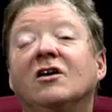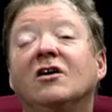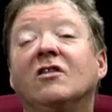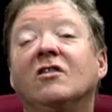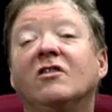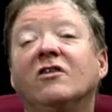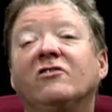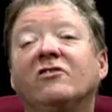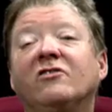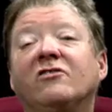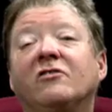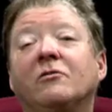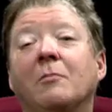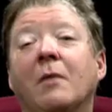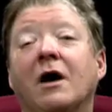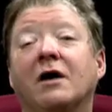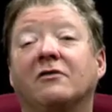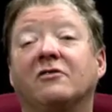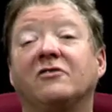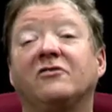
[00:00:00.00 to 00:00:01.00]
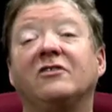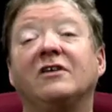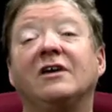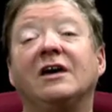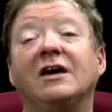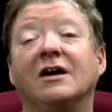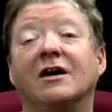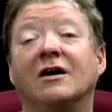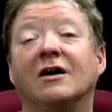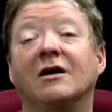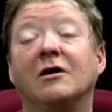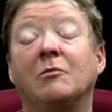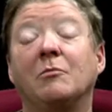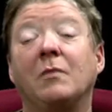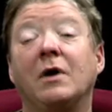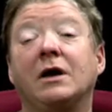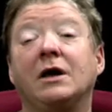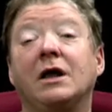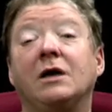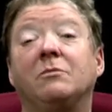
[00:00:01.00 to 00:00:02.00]
This is Democracy Here.
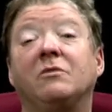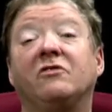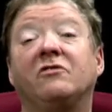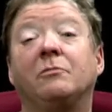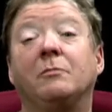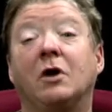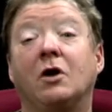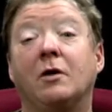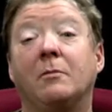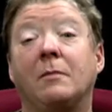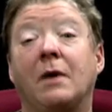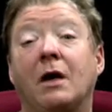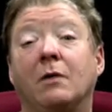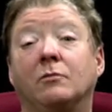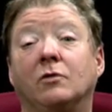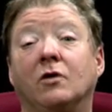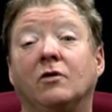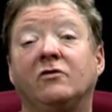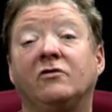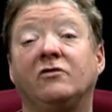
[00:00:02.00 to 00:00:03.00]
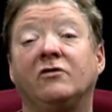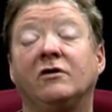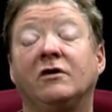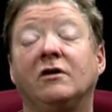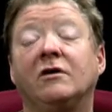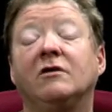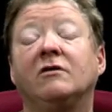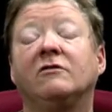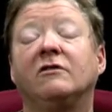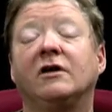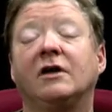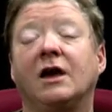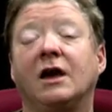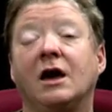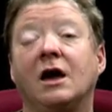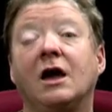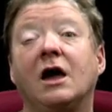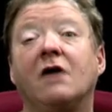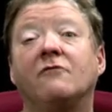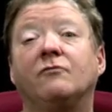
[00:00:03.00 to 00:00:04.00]
My name is Mary Malmros.
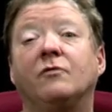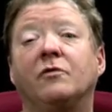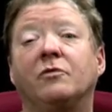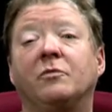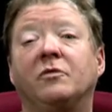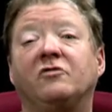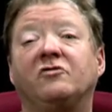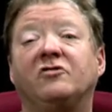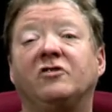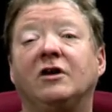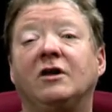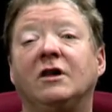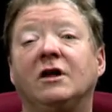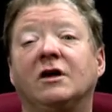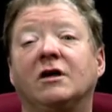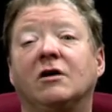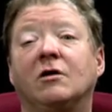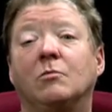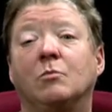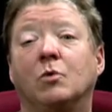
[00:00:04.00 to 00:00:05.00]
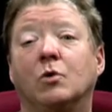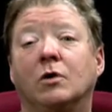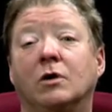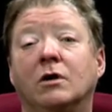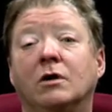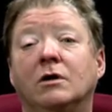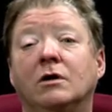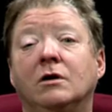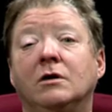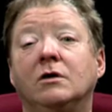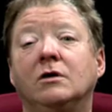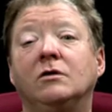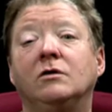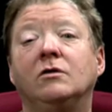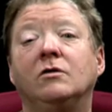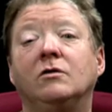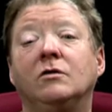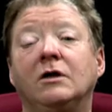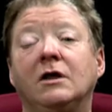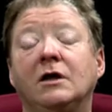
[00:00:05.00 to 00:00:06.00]
Today I have with me Sheila Gilmour,
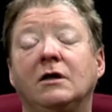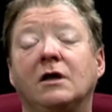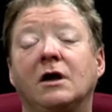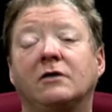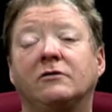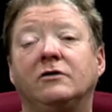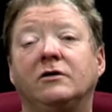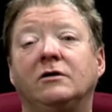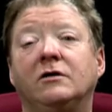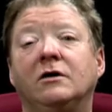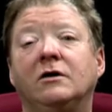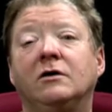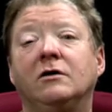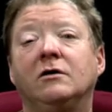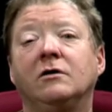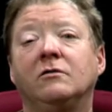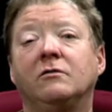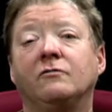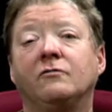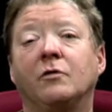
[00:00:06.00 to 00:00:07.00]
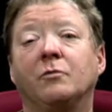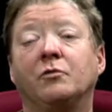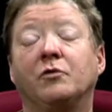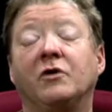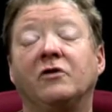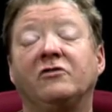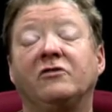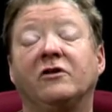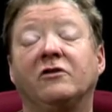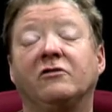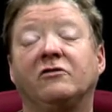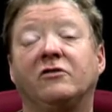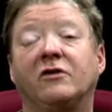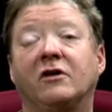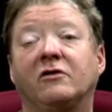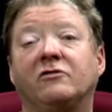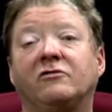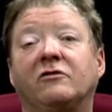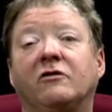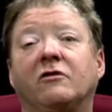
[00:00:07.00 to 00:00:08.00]
newly elected from Precinct
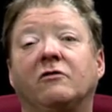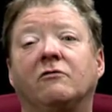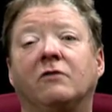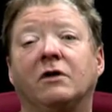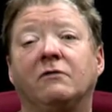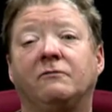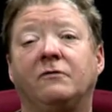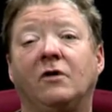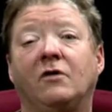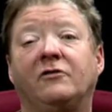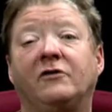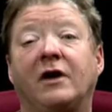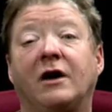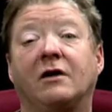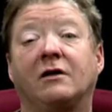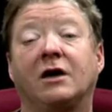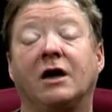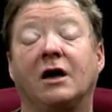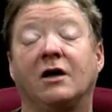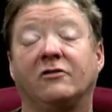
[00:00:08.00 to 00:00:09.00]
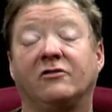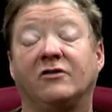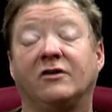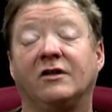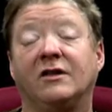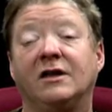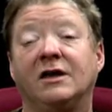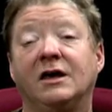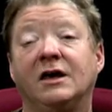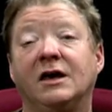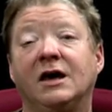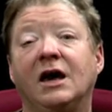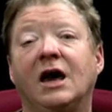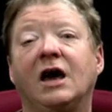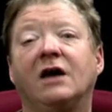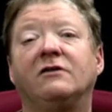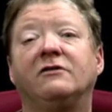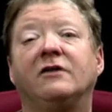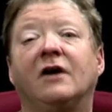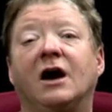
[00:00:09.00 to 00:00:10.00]
6 to the Greenfield Town Council,
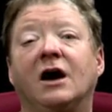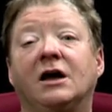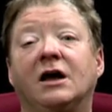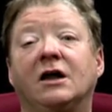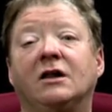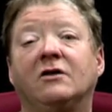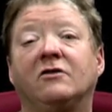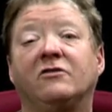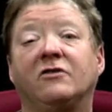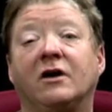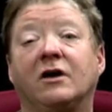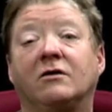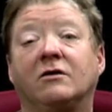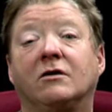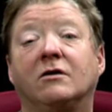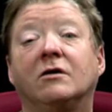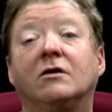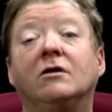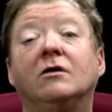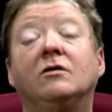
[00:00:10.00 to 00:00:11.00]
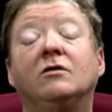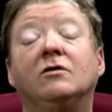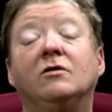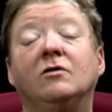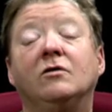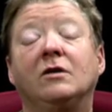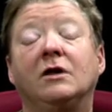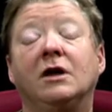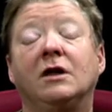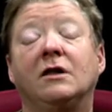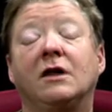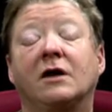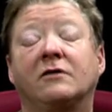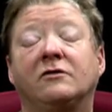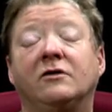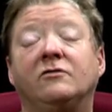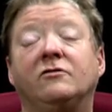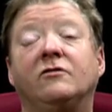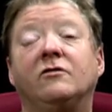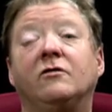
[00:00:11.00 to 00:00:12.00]
and Don Alexander, newly
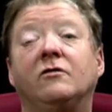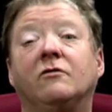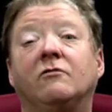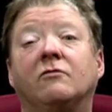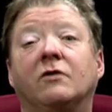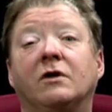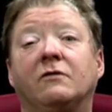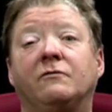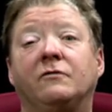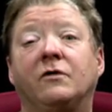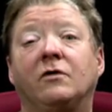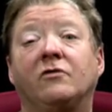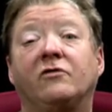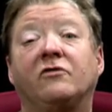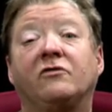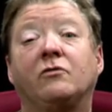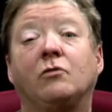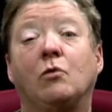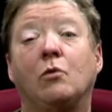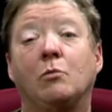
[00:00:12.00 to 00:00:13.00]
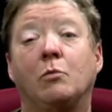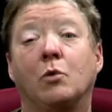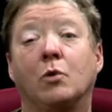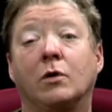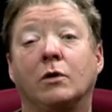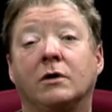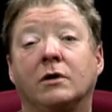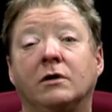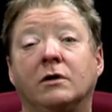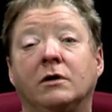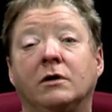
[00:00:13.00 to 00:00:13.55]
elected to the Greenfield School Board,